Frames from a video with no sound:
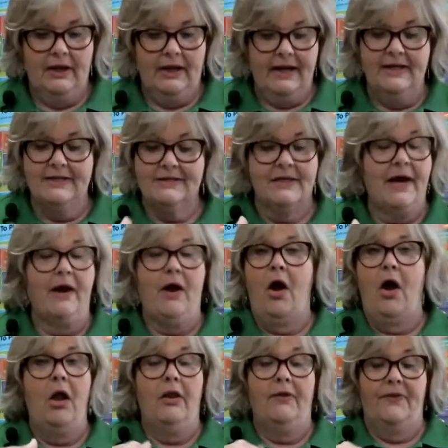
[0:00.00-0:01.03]
It's got
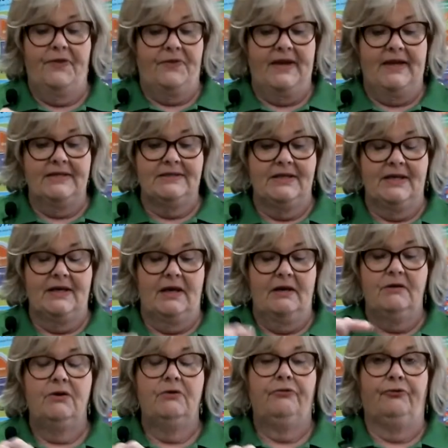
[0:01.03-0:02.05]
all of the things in it:
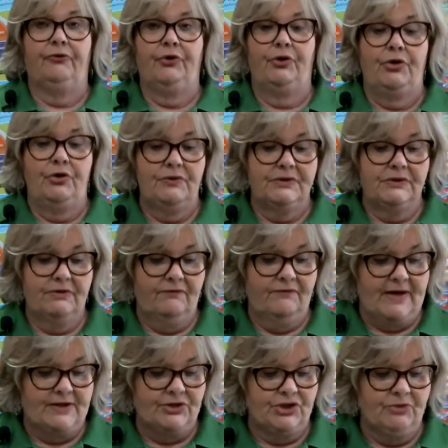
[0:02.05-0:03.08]
fruits,
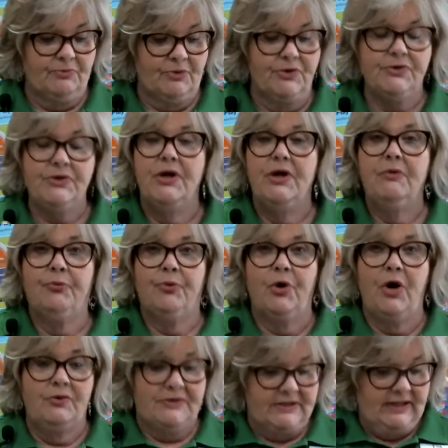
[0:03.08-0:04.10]
vegetables,
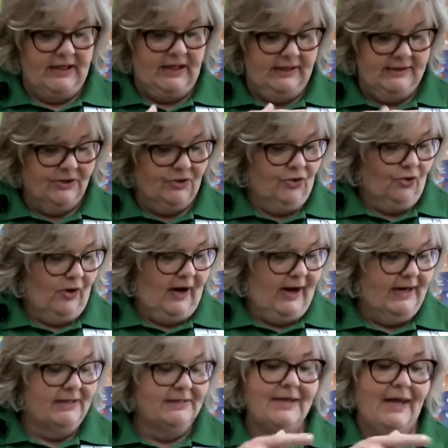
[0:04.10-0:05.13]
proteins,
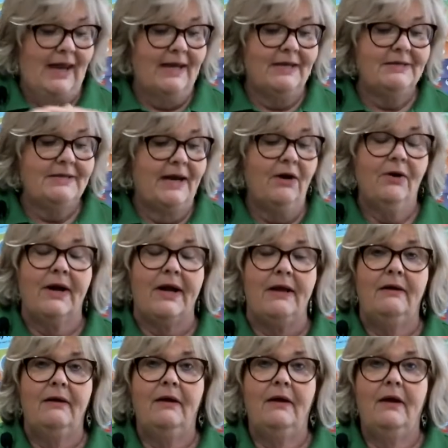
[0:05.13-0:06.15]
grains, and dairy.
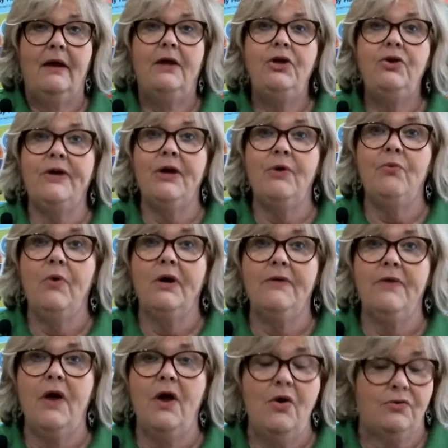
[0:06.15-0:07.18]
You get one of
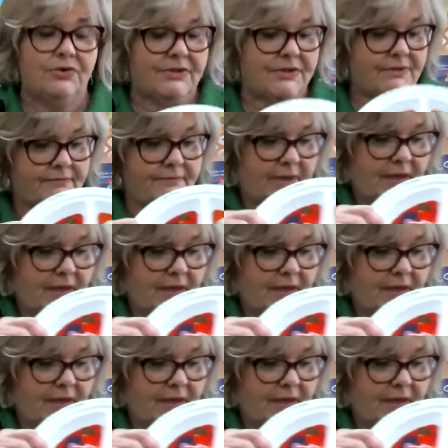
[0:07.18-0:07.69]
those.